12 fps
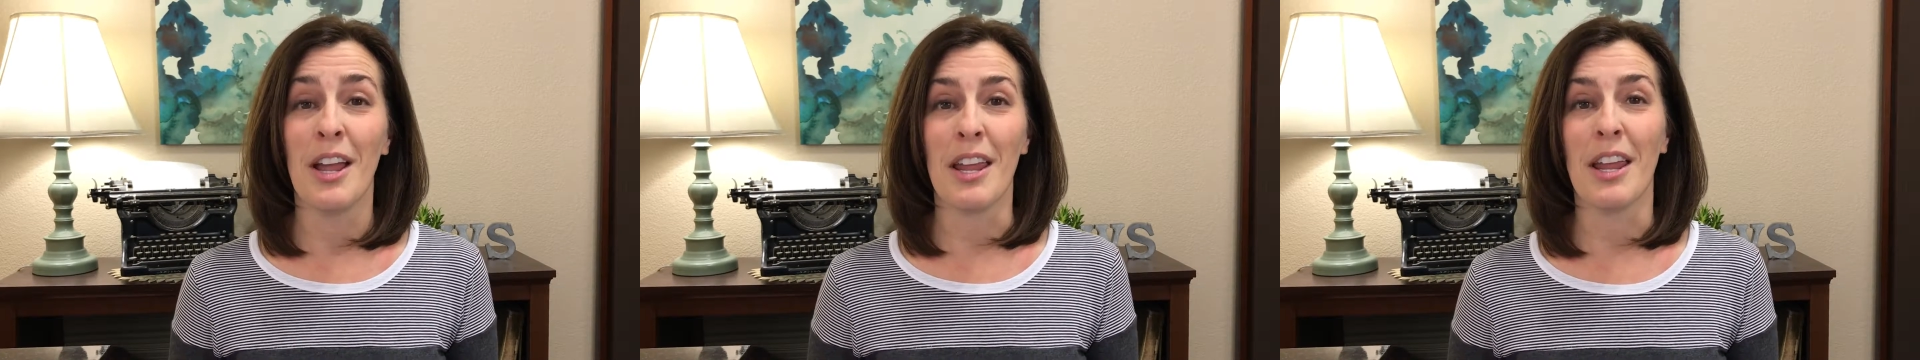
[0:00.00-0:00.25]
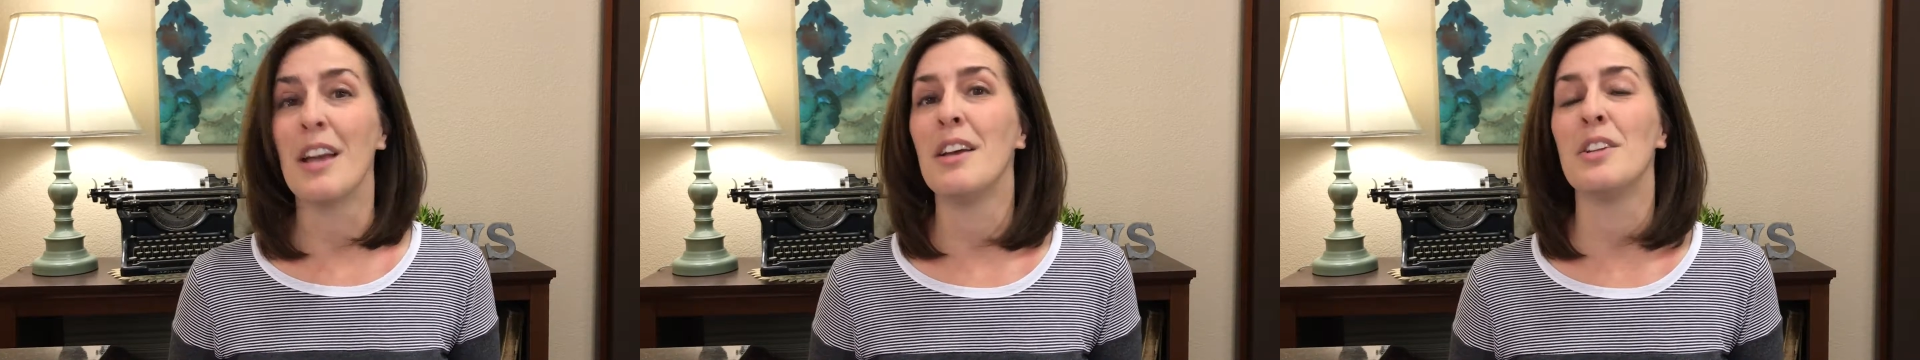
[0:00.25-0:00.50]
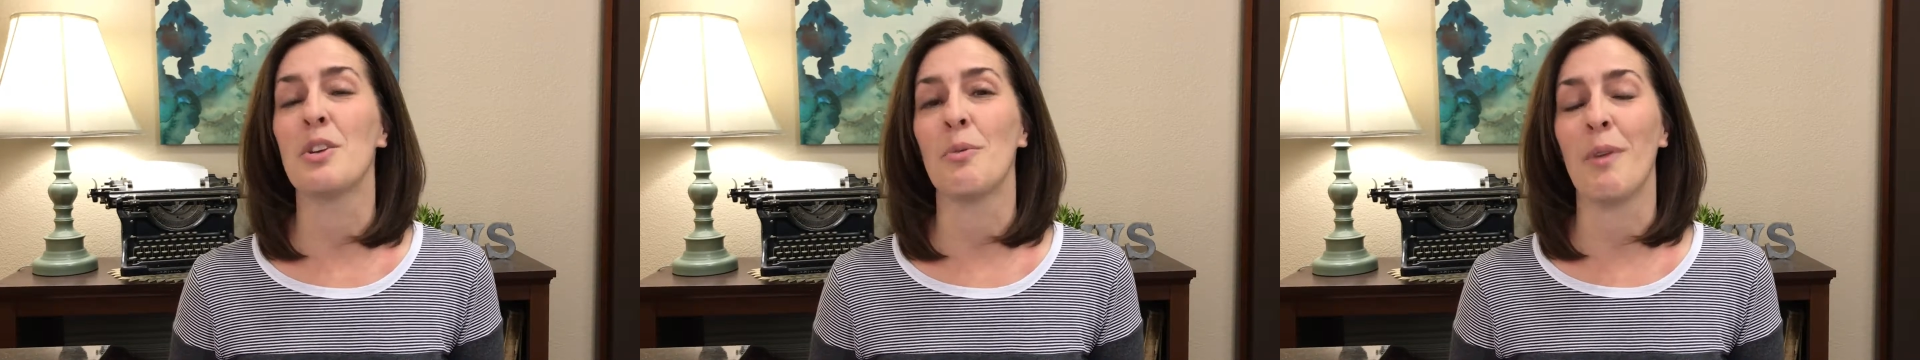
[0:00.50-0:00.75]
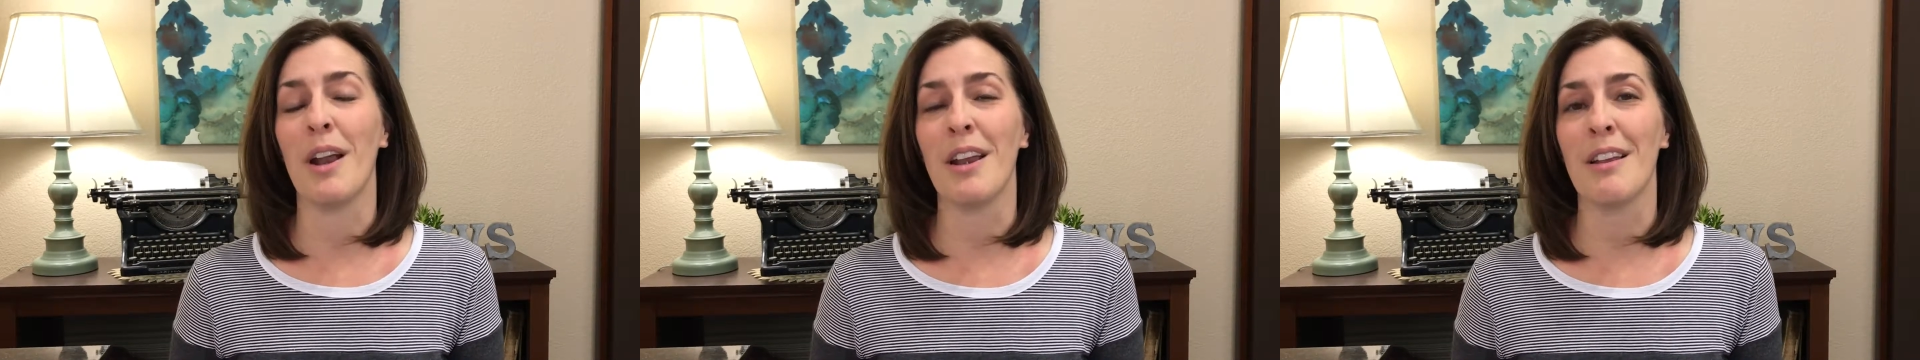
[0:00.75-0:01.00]
and
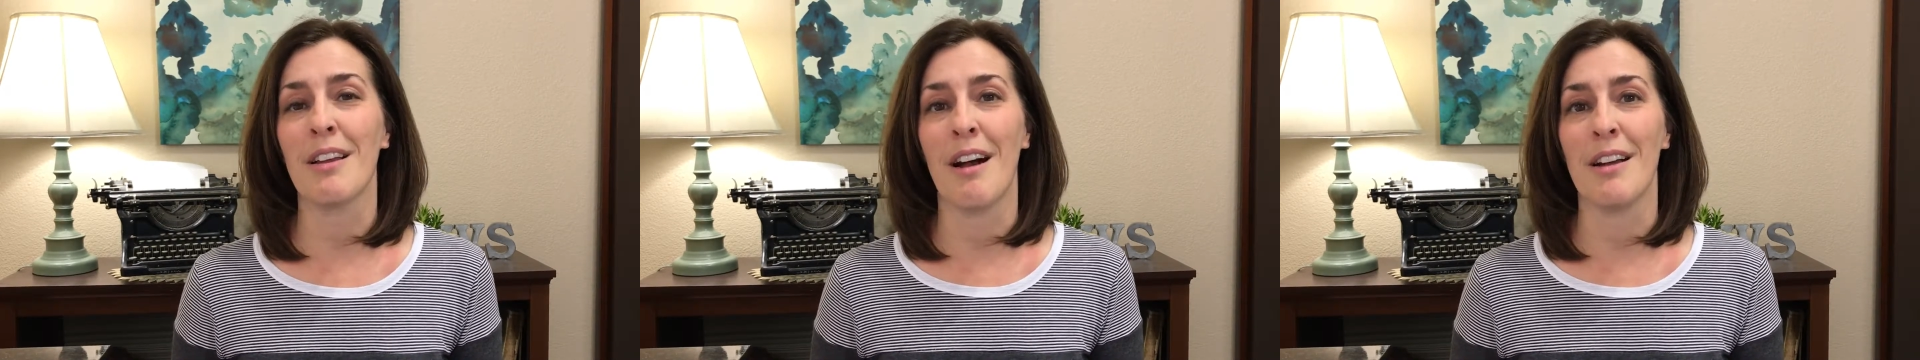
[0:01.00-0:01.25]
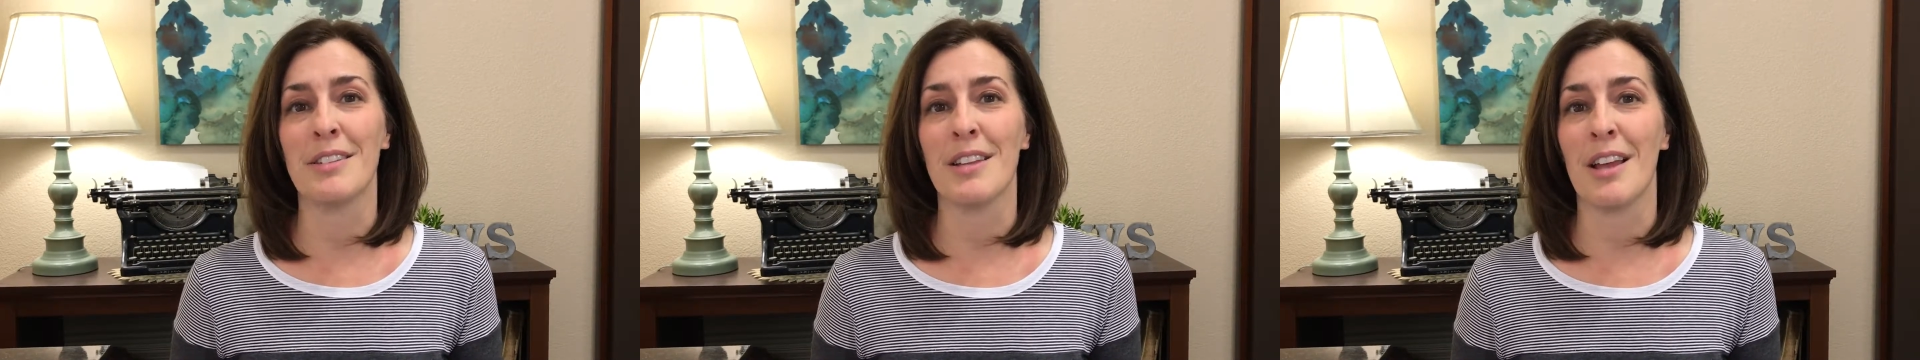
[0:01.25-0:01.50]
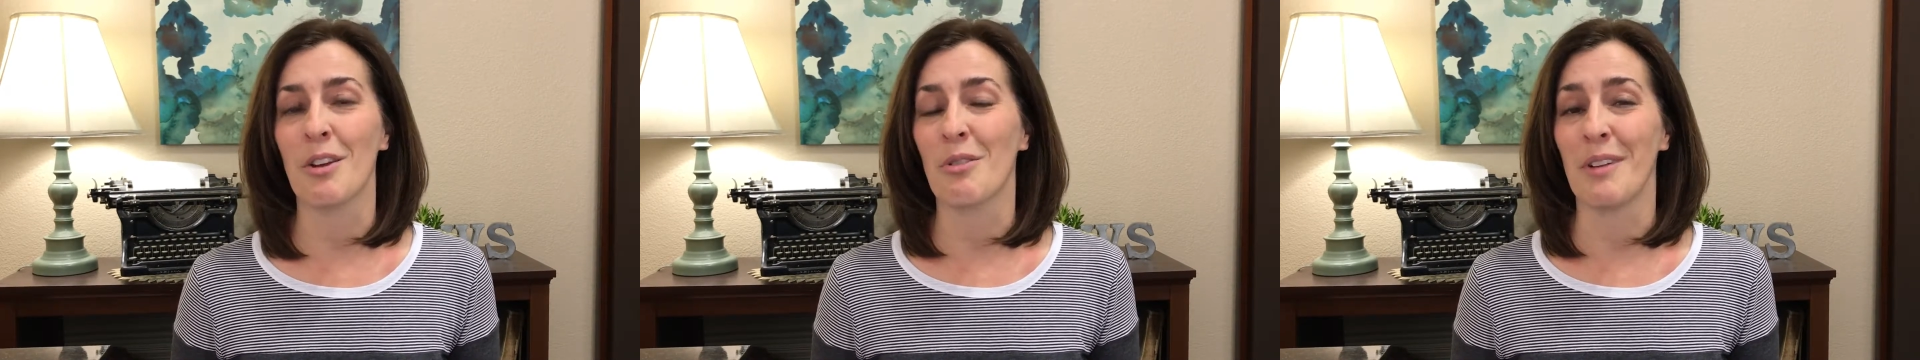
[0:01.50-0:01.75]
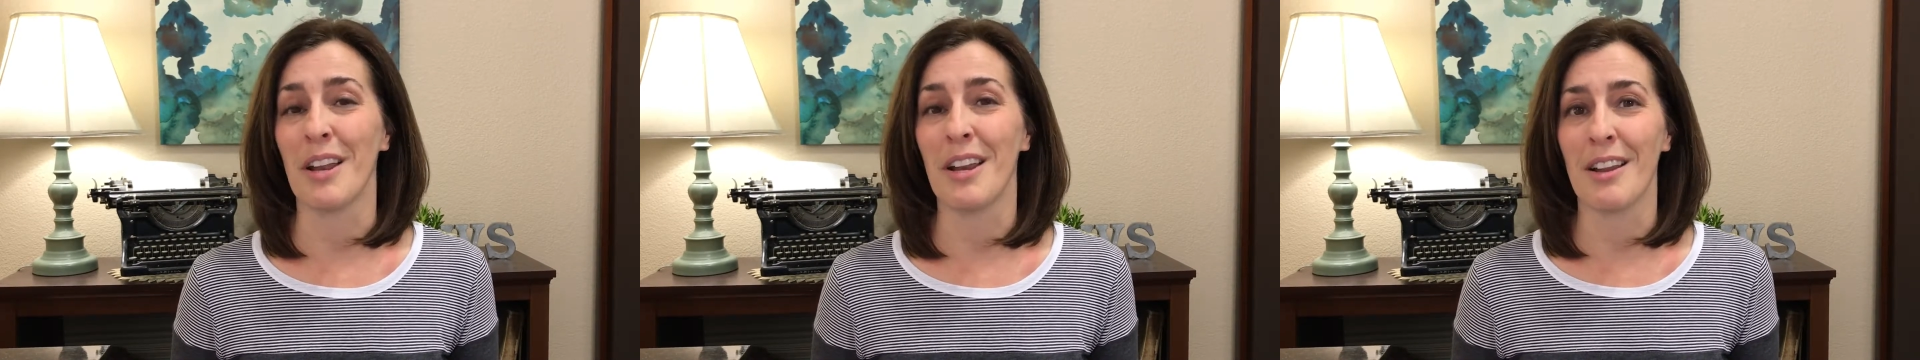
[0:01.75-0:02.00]
writing content,
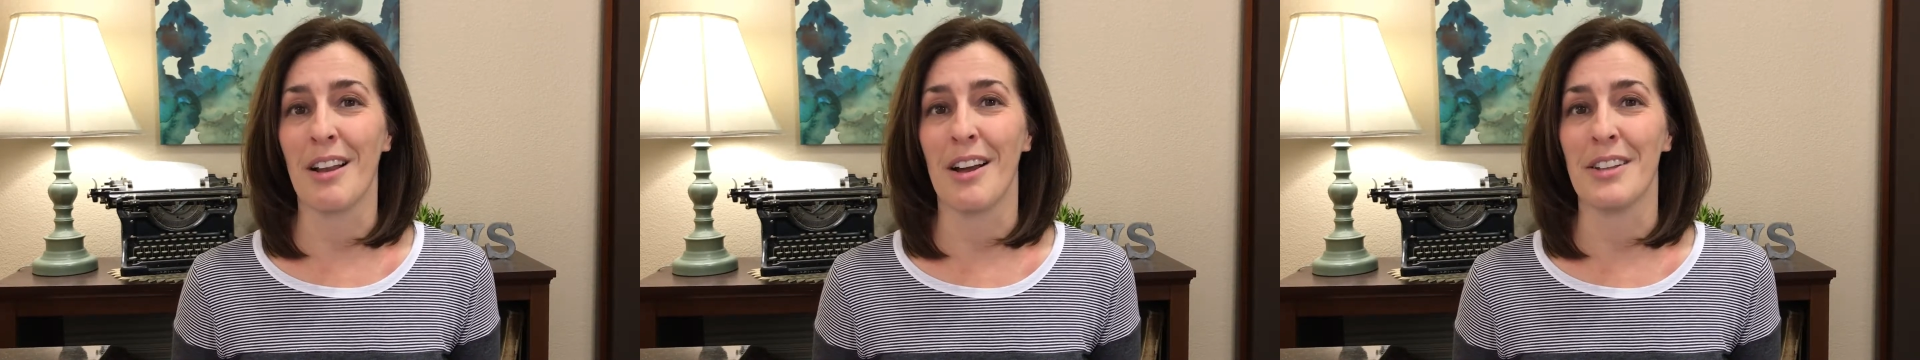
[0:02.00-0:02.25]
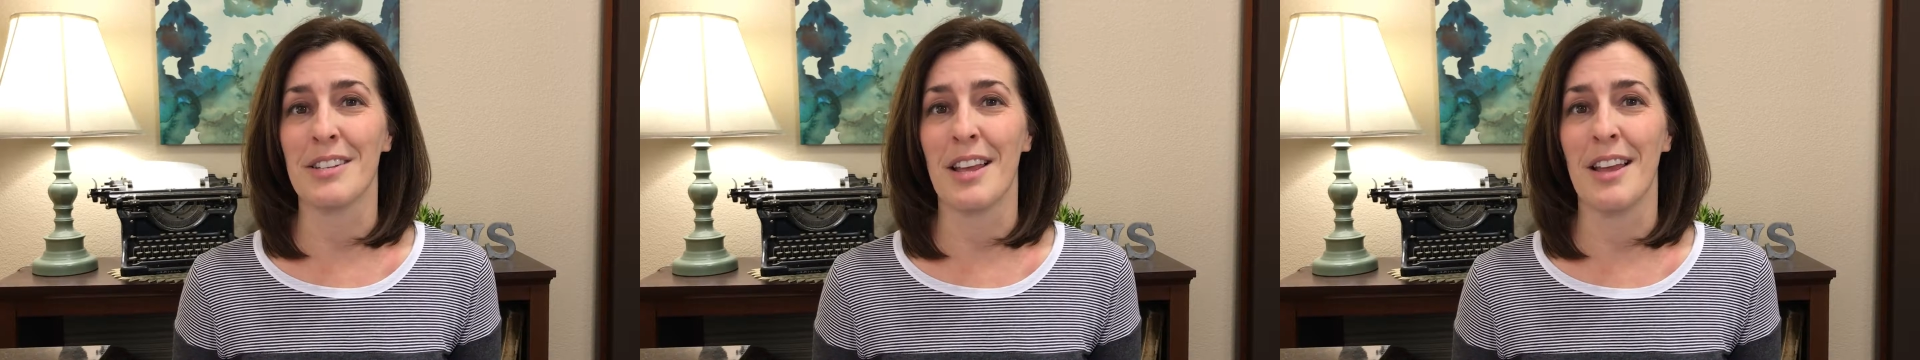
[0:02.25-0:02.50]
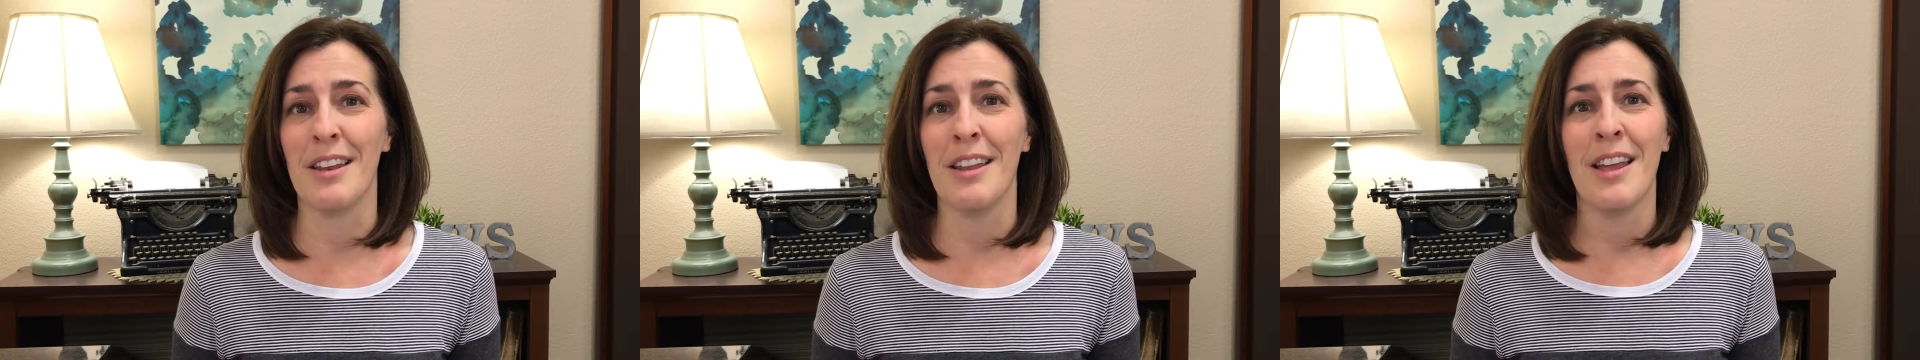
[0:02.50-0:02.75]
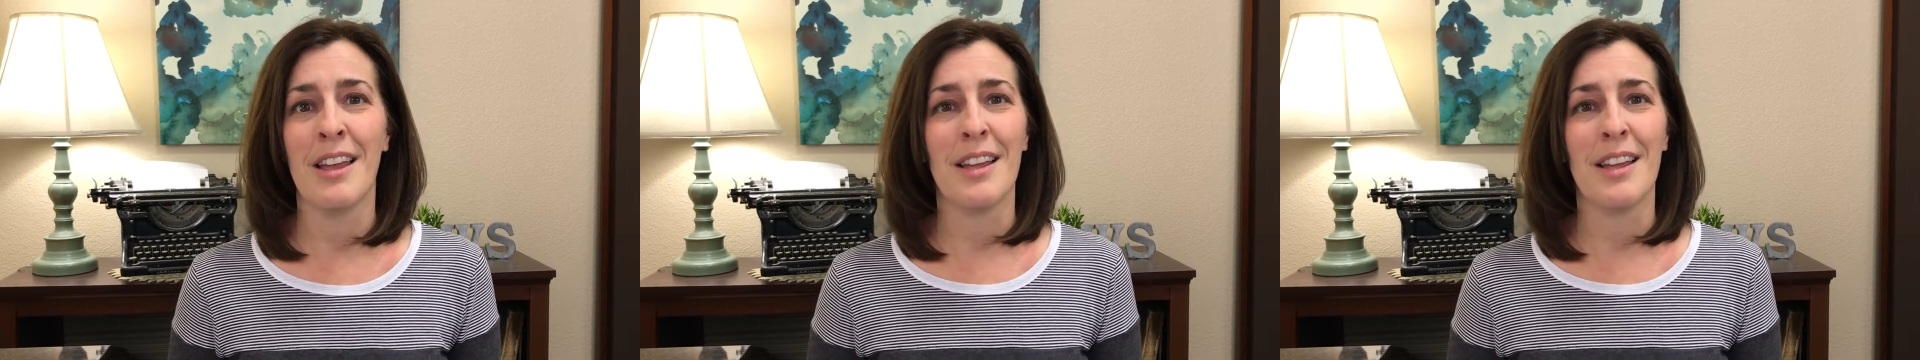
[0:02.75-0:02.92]
creating content,